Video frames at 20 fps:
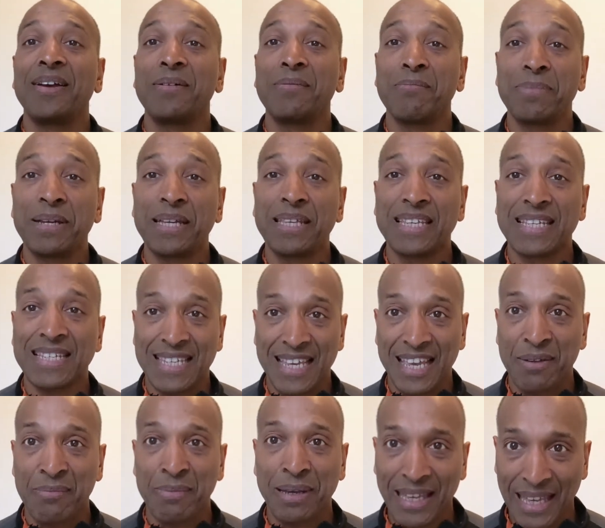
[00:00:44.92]
been the
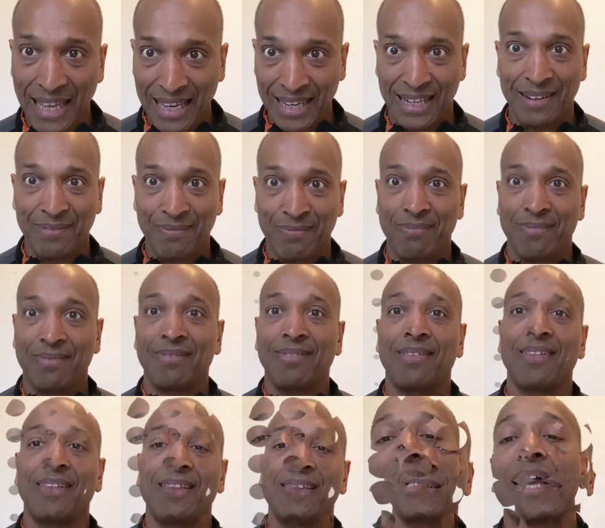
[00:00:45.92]
same again.
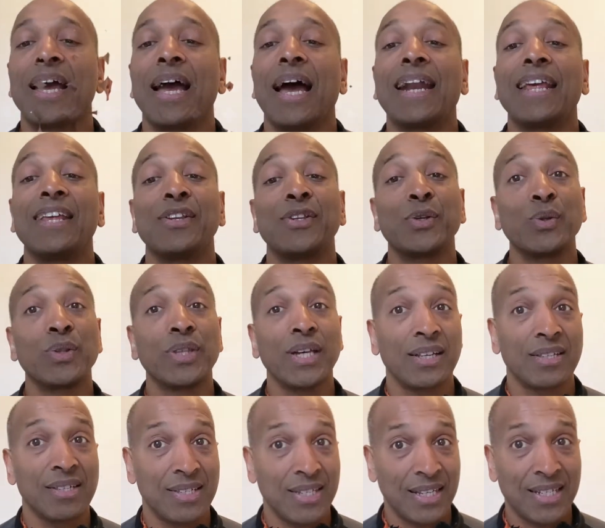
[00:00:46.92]
Across. And in
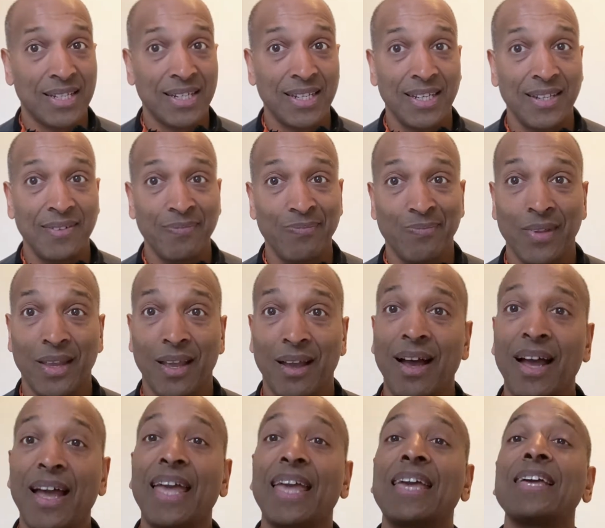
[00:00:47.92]
2016,
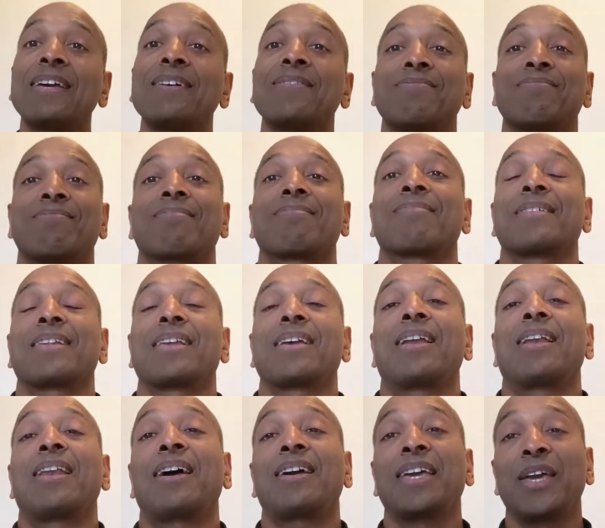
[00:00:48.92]
I,
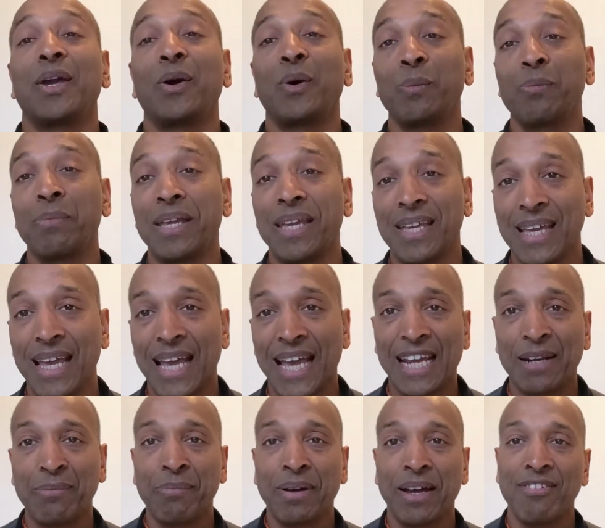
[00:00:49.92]
lucky old me,
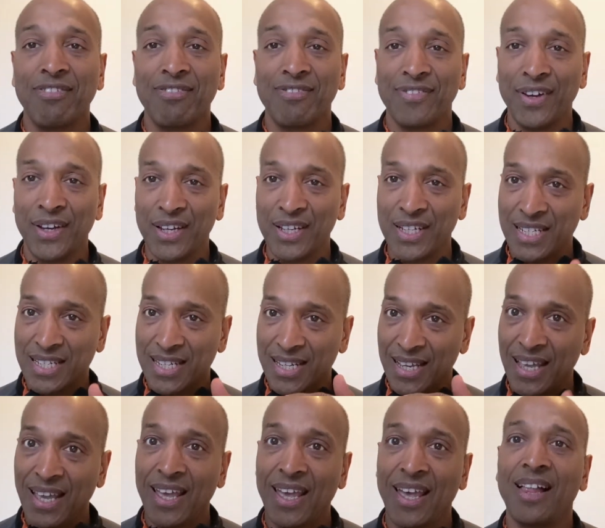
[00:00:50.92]
had my first
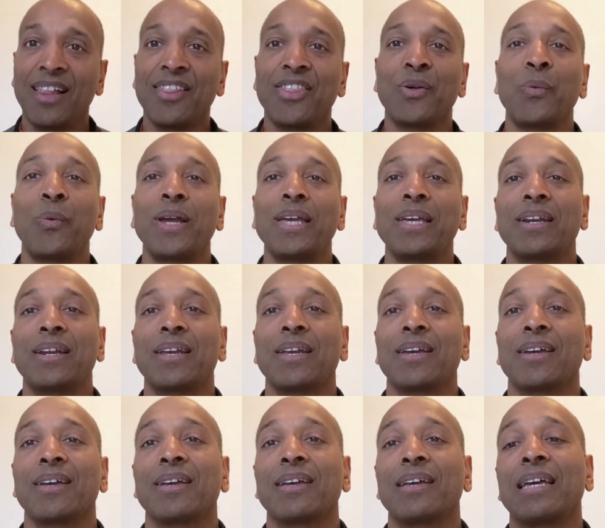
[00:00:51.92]
health
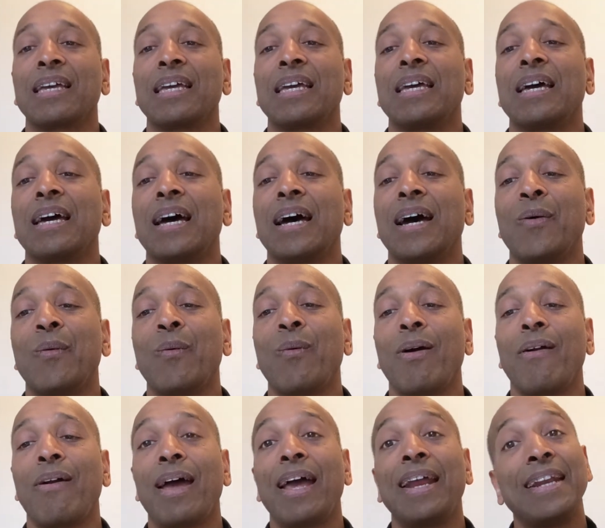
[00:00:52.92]
awakening,
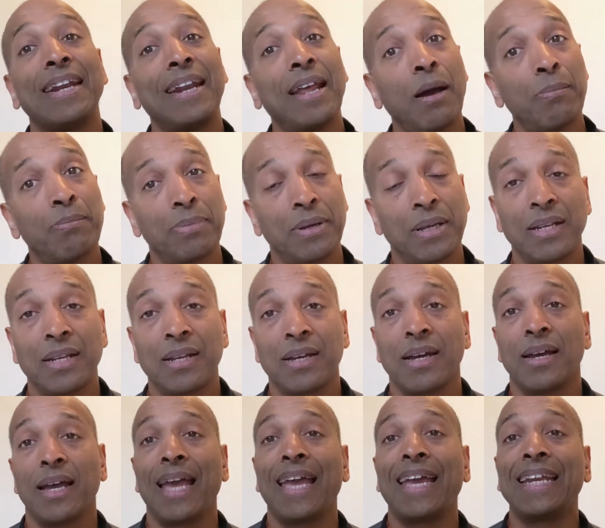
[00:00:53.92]
where I ended up in
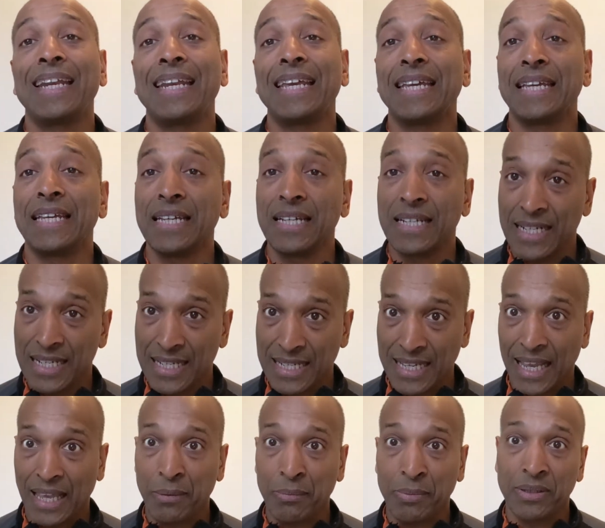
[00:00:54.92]
A&E
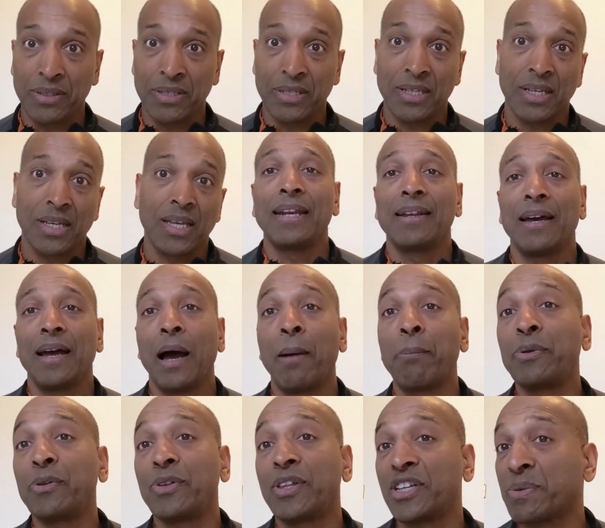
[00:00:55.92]
disabled.
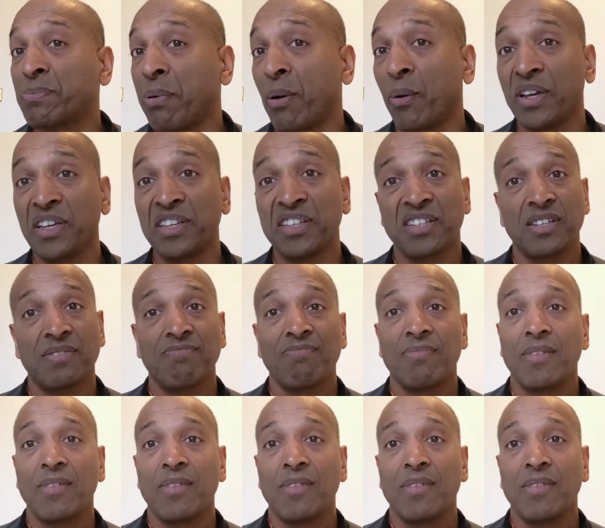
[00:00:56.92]
Up to this point,